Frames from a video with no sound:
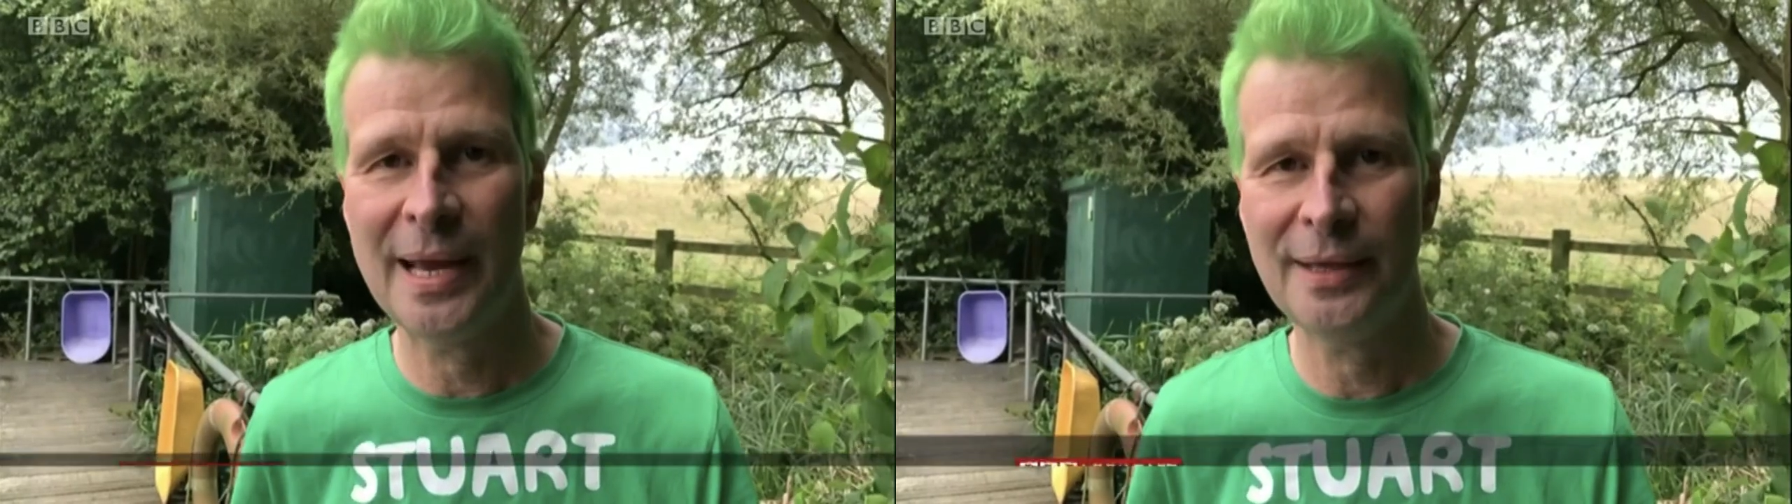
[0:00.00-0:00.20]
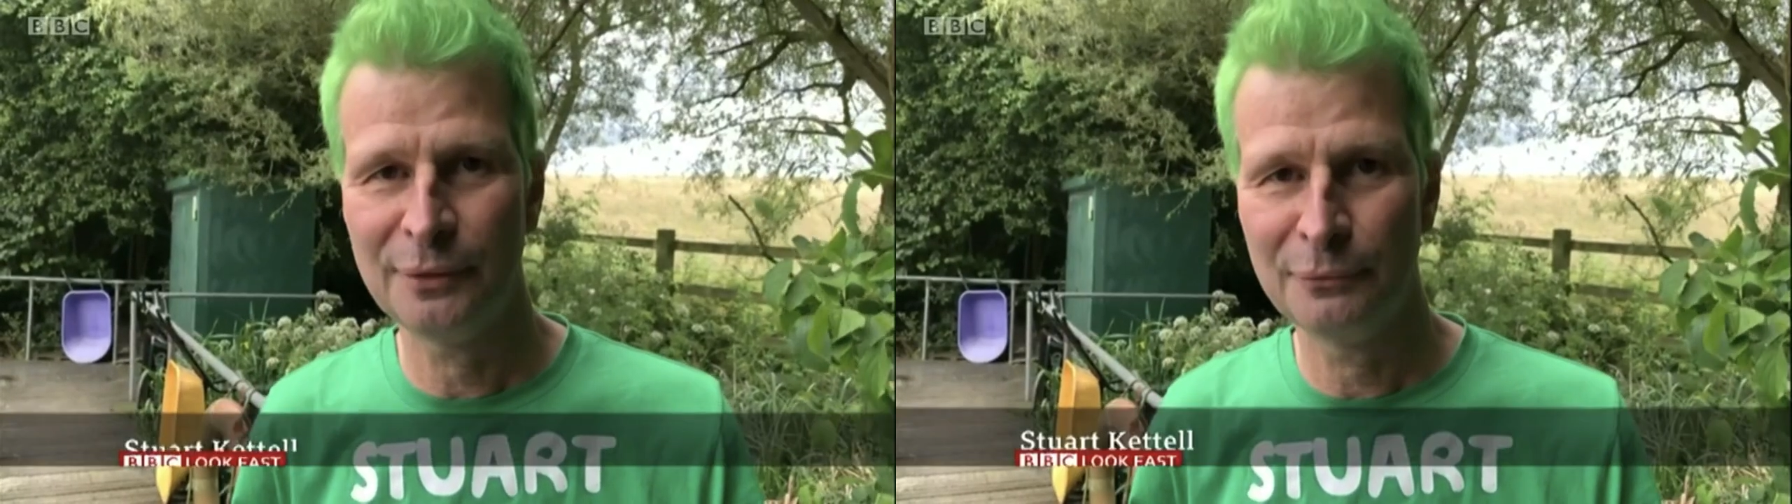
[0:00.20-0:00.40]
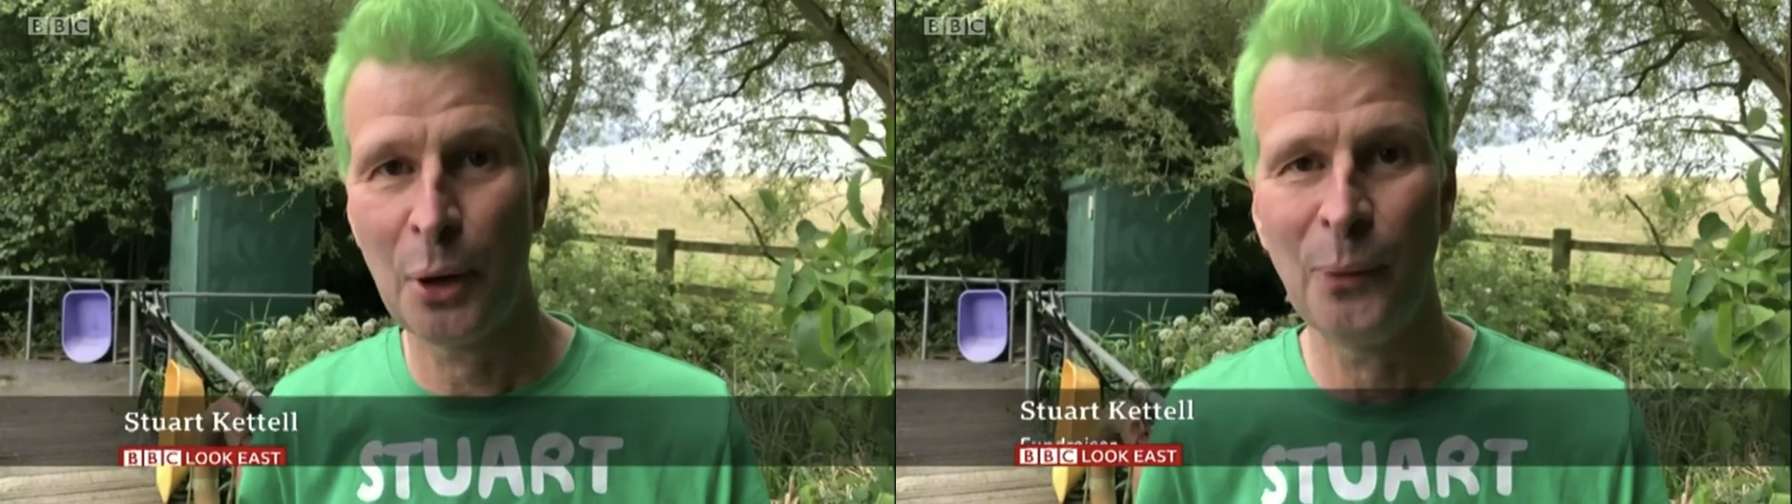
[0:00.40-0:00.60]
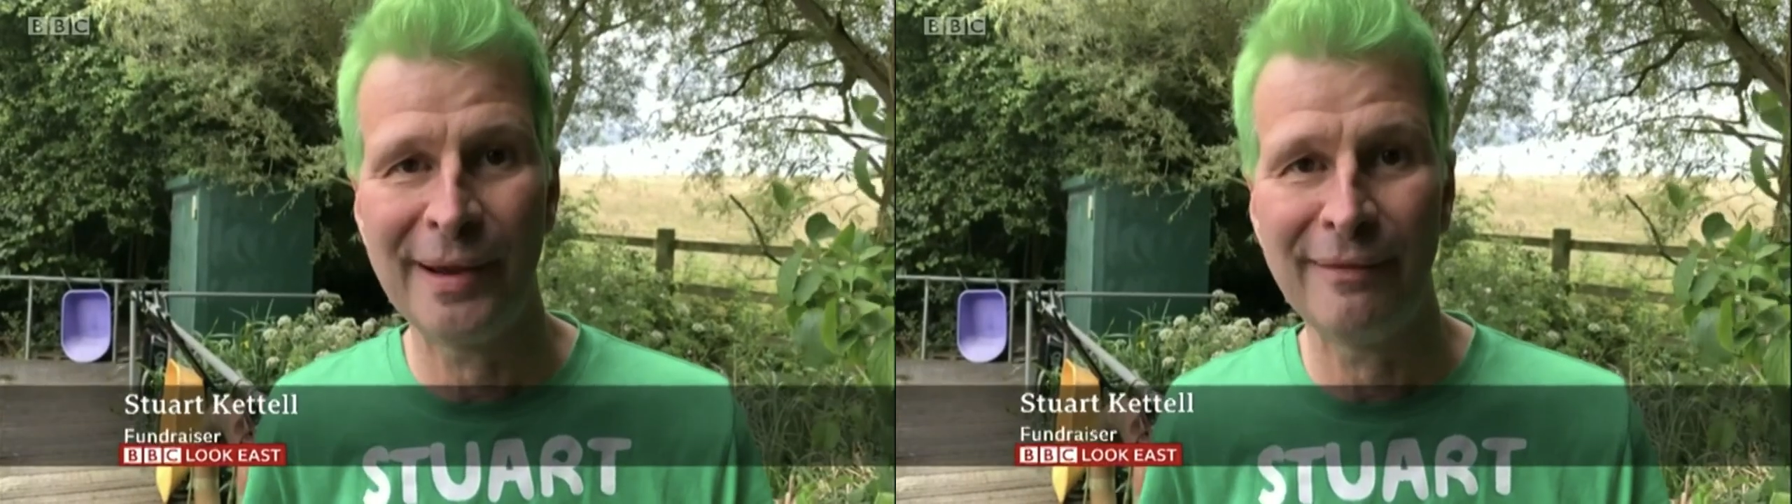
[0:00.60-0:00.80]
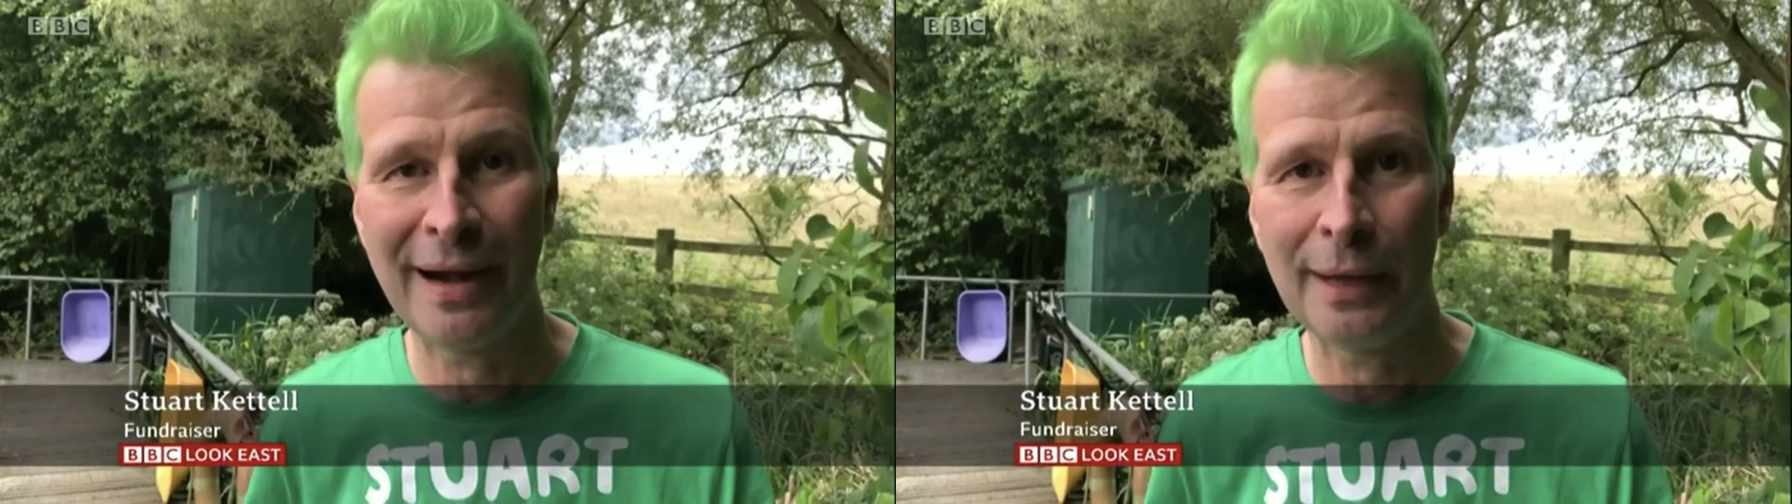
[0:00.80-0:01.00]
made the wrong
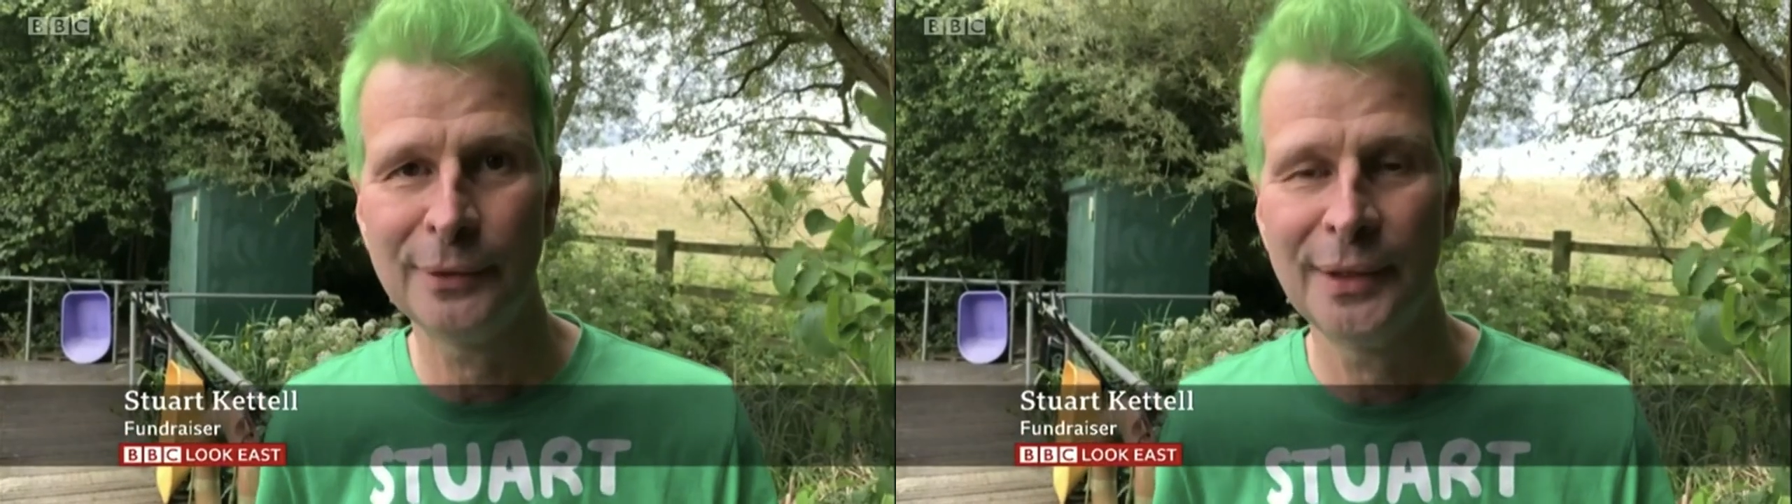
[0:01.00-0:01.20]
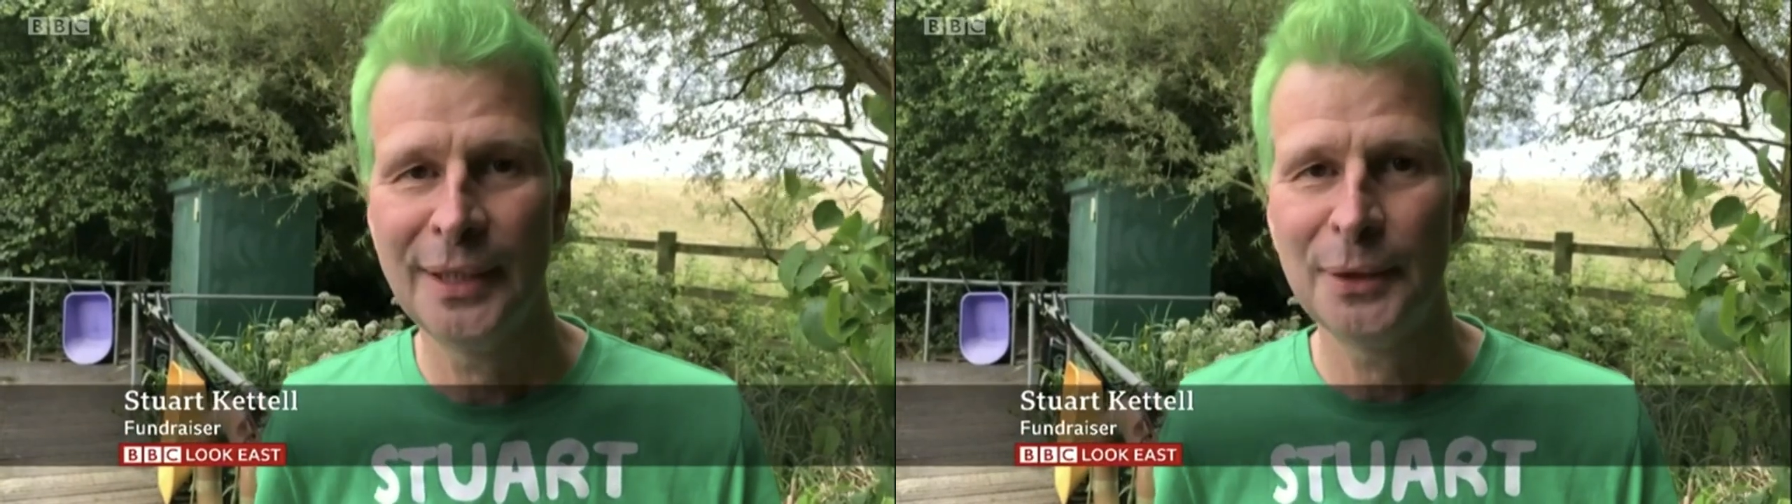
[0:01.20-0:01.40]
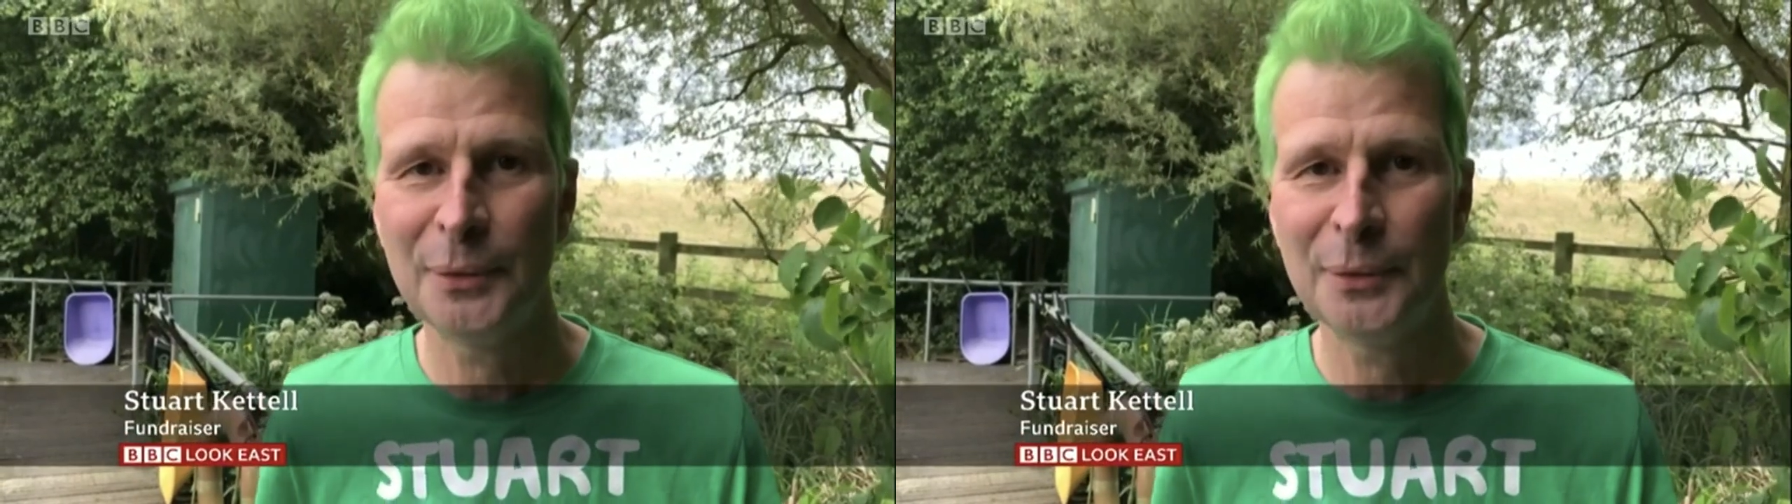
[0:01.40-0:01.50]
way round,